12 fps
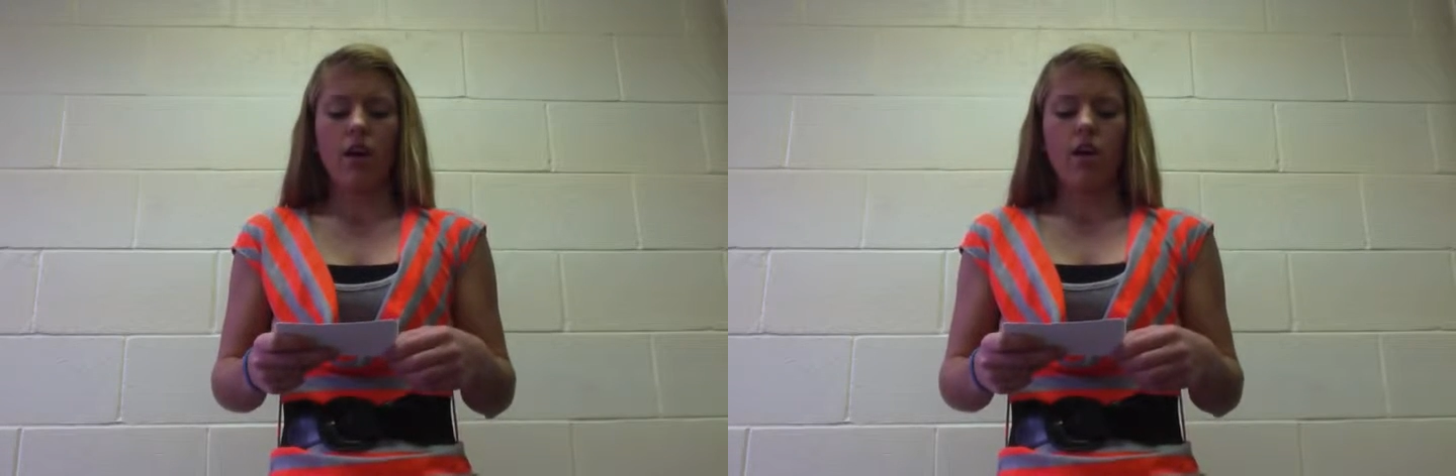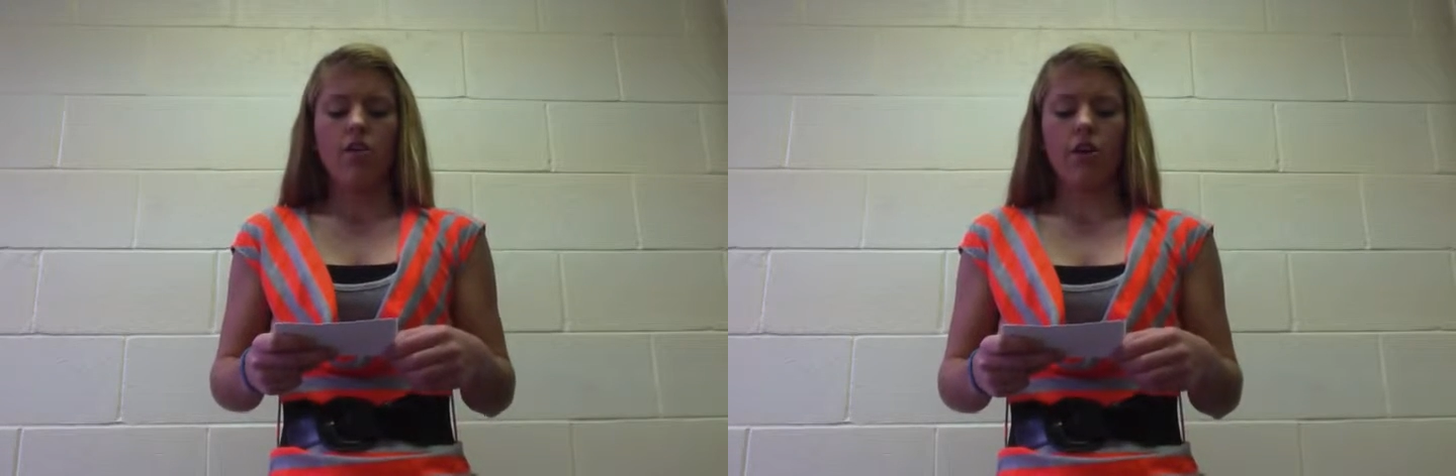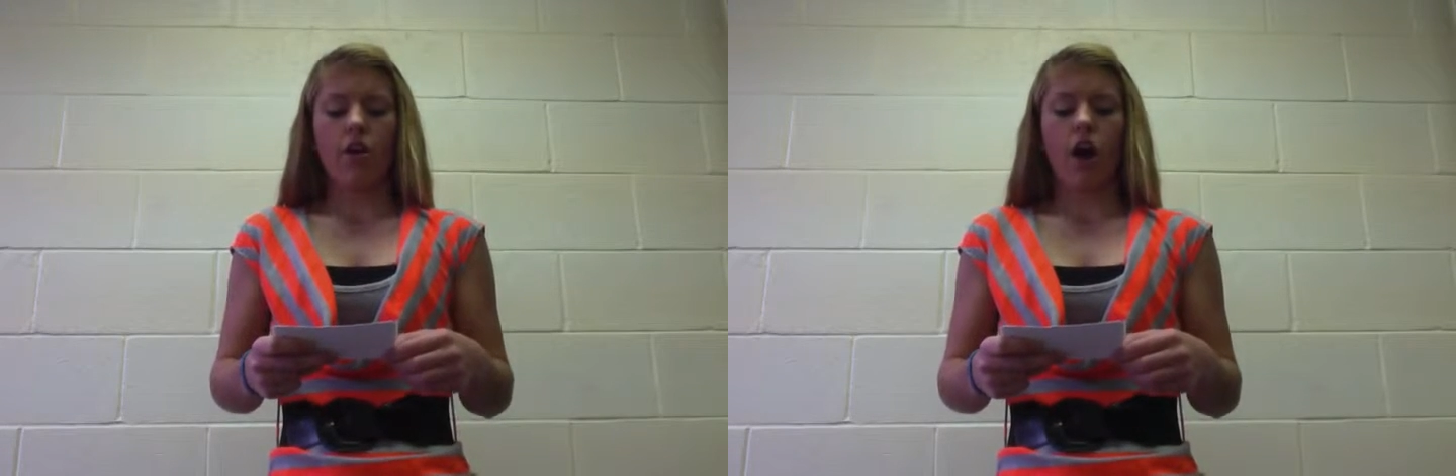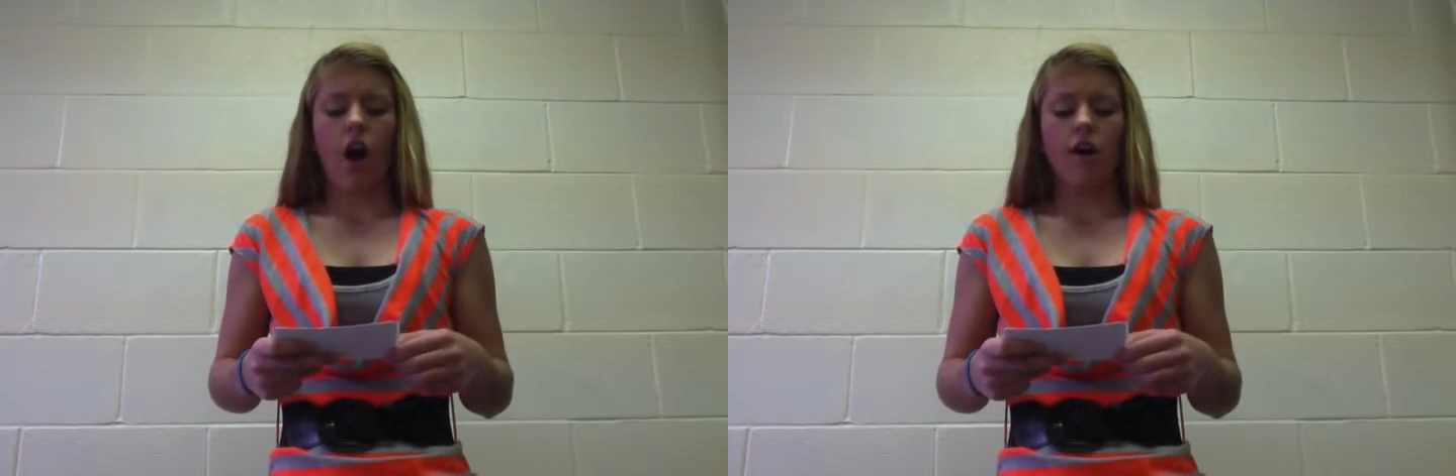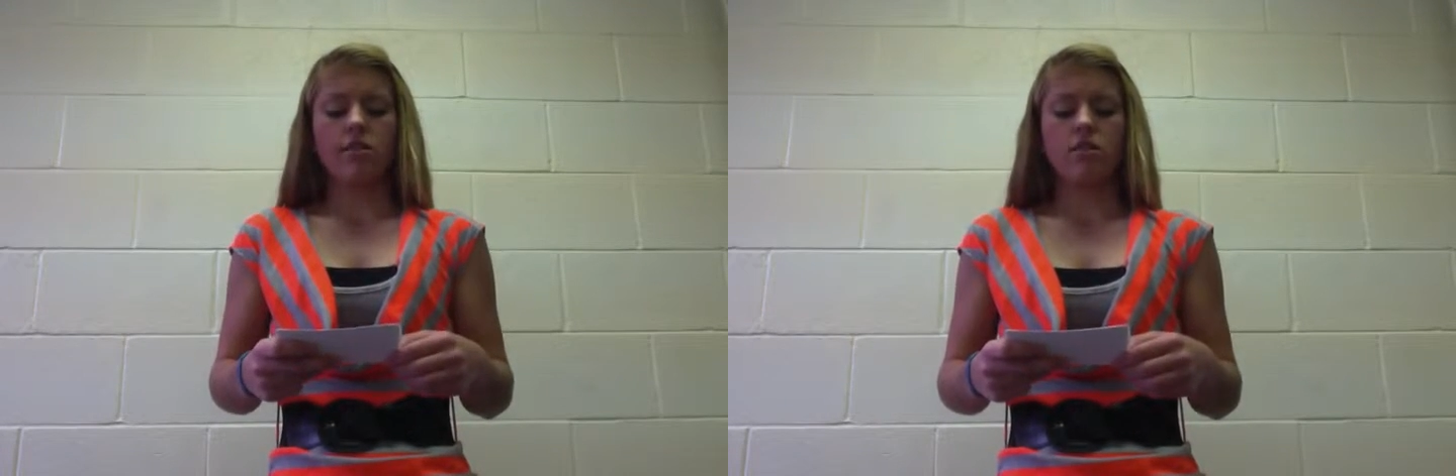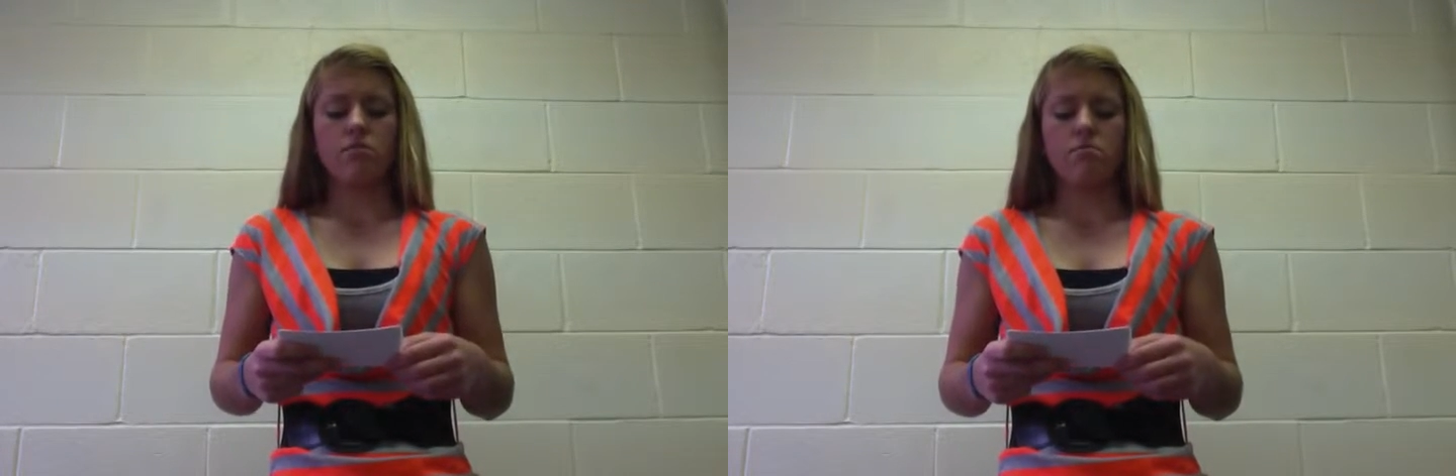There are
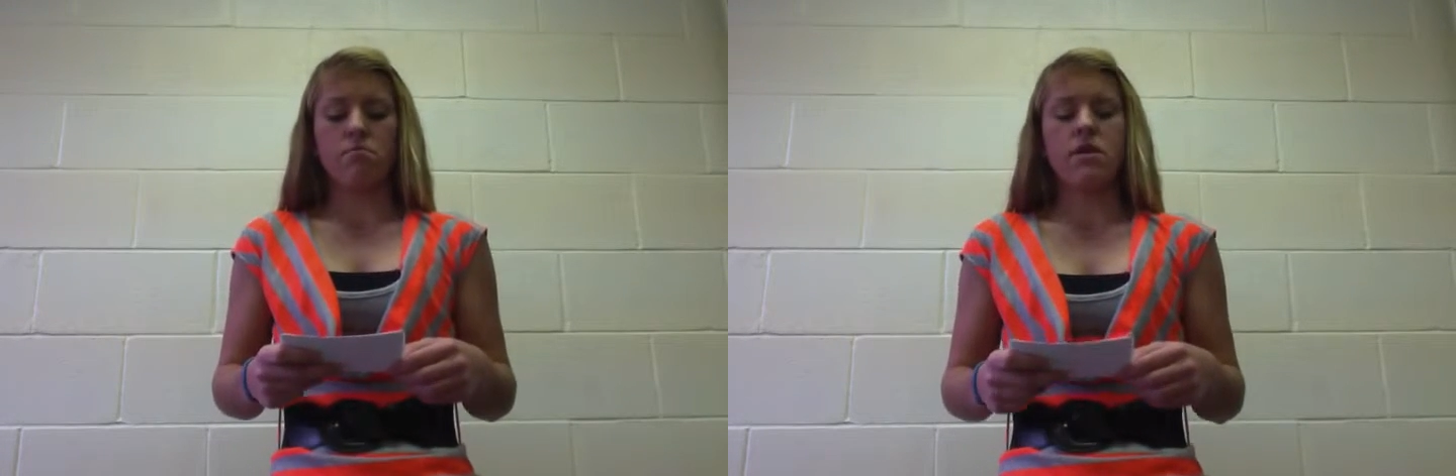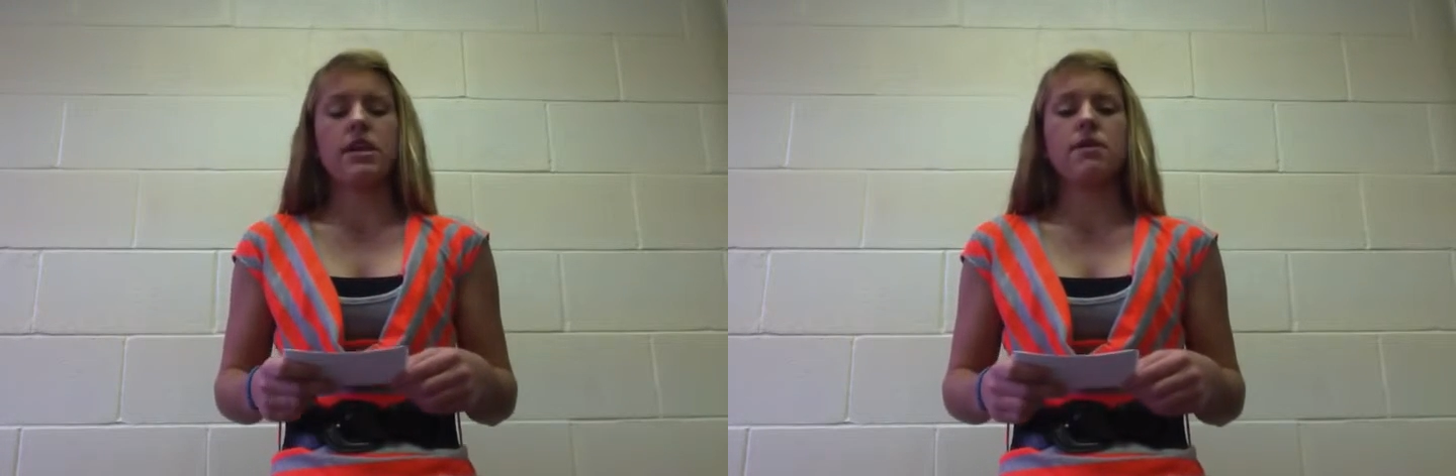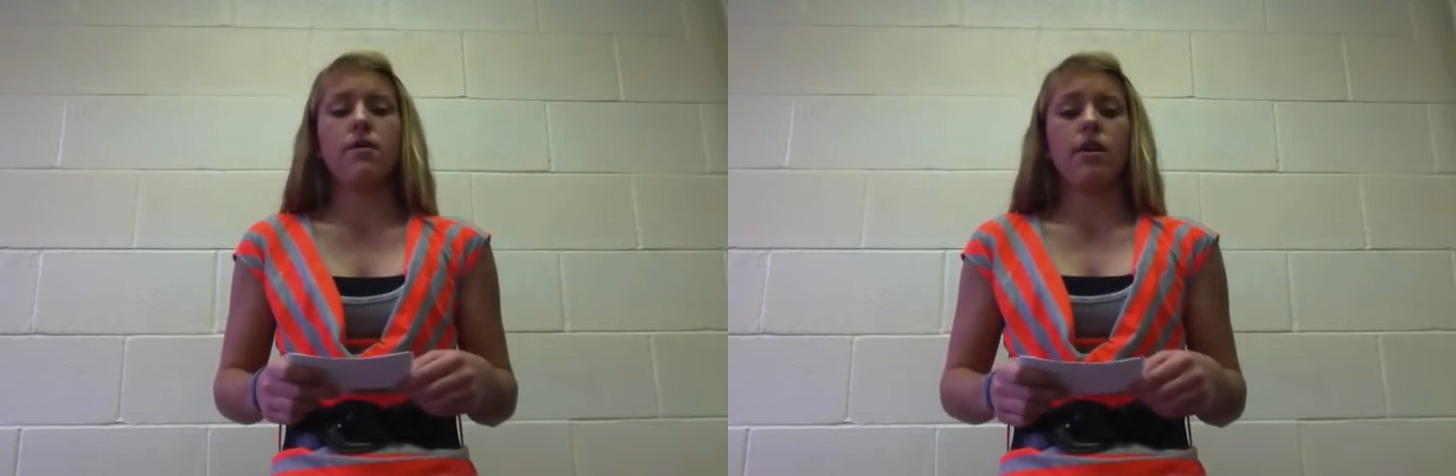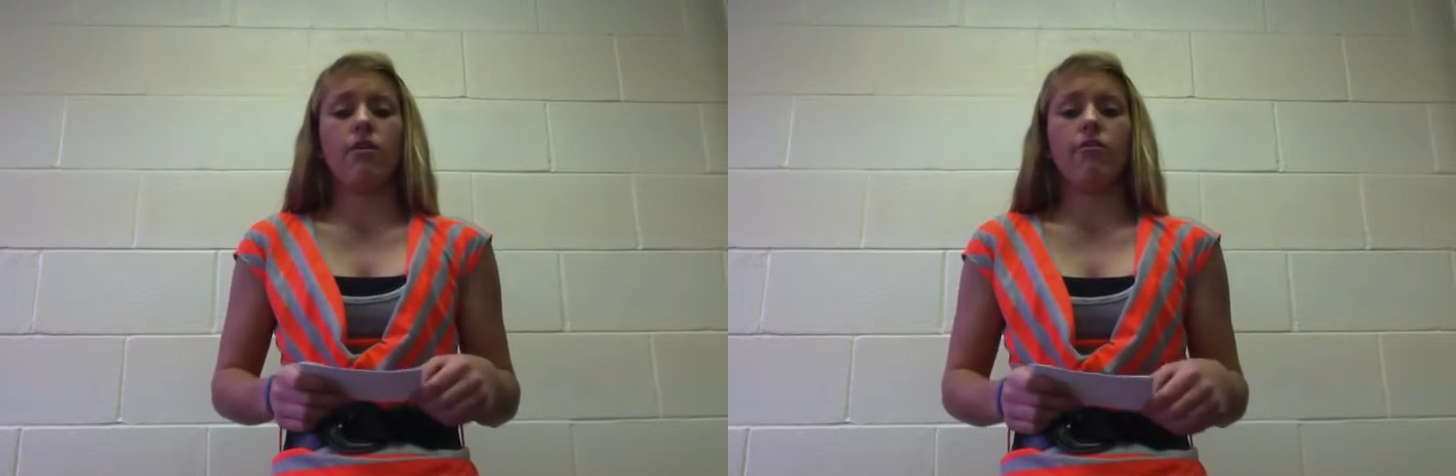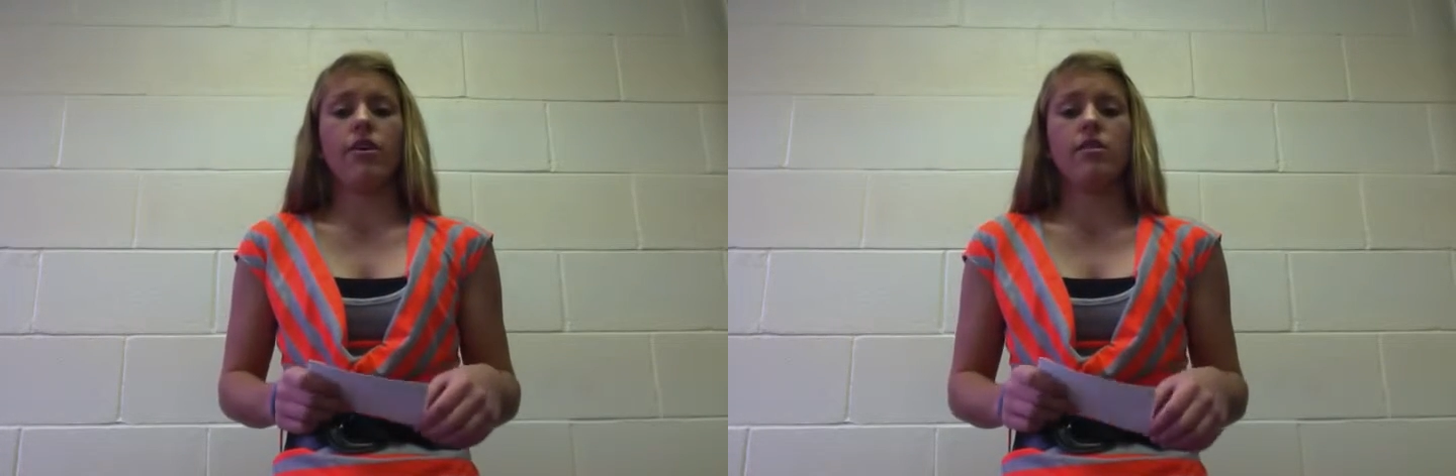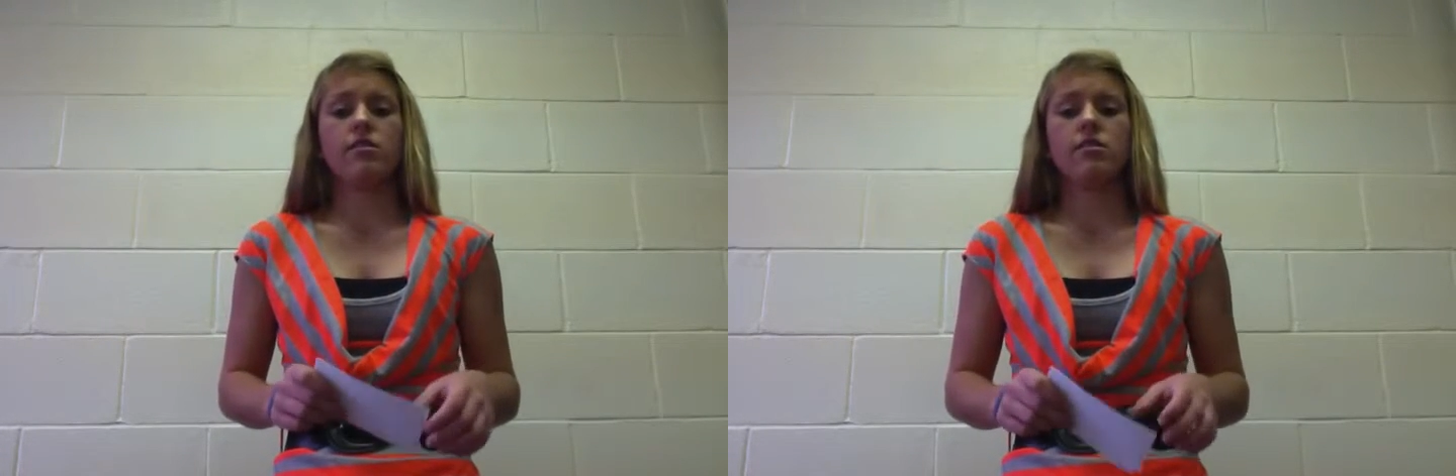also many
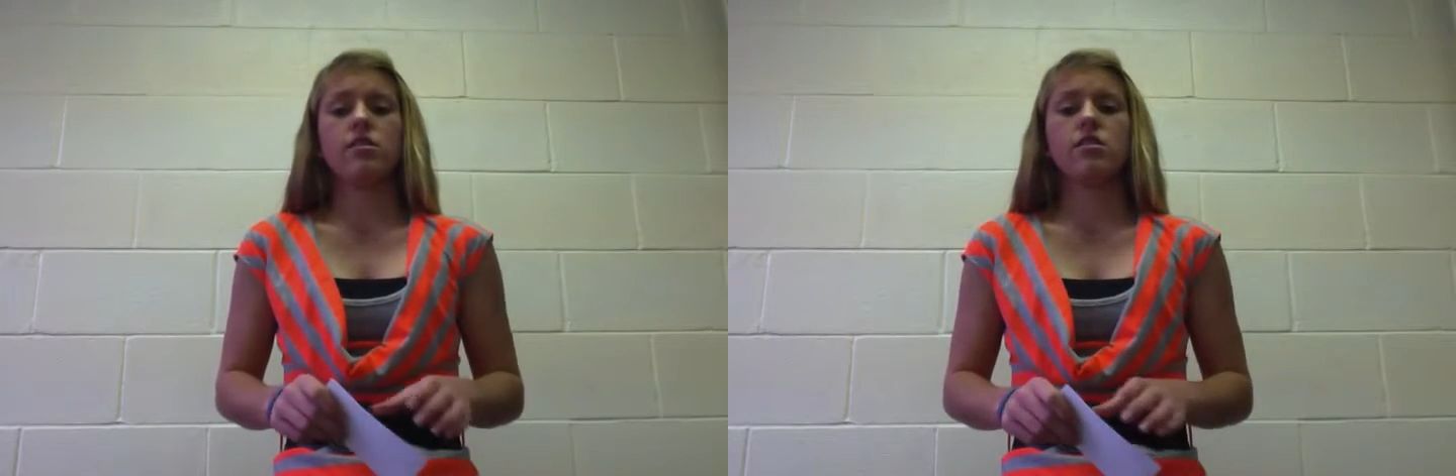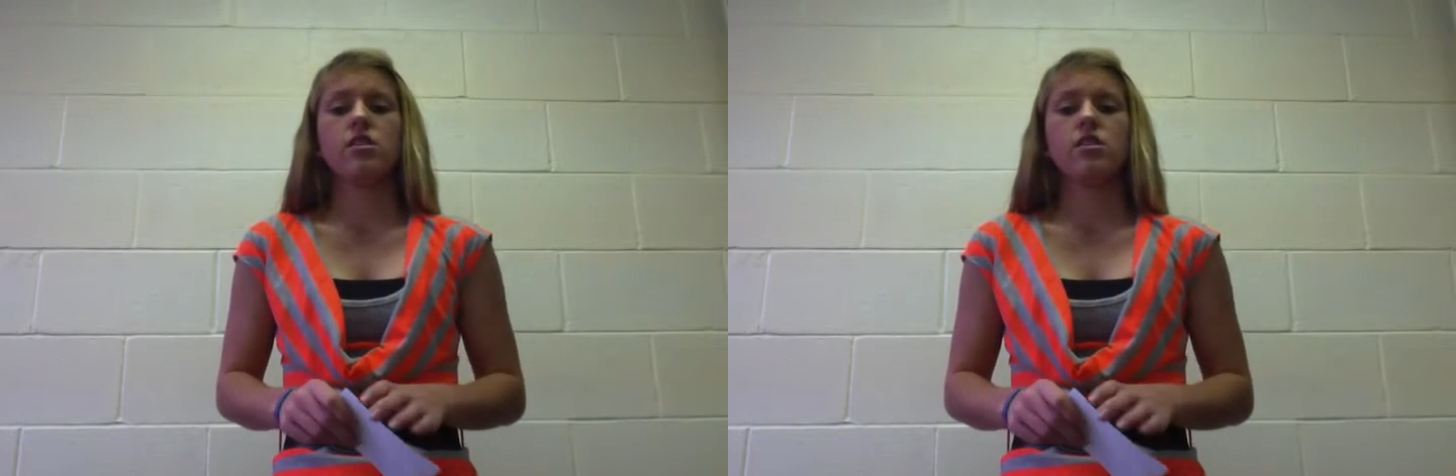benefits